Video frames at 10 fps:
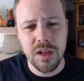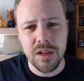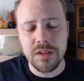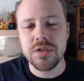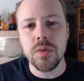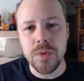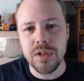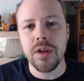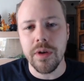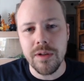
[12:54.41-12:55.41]
Like, stop what you're
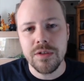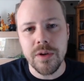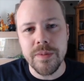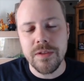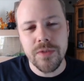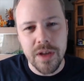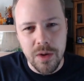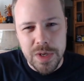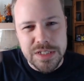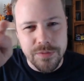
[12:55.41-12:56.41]
doing, stop this fucking
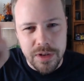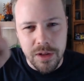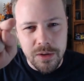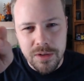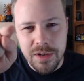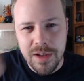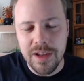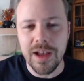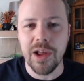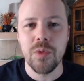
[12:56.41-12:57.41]
Questy video,
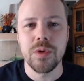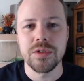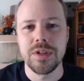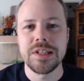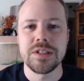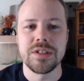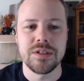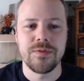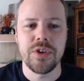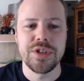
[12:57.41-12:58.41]
and go what, listen to
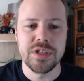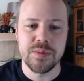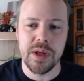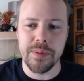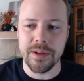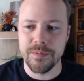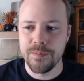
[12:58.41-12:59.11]
Frigid and Spellbound.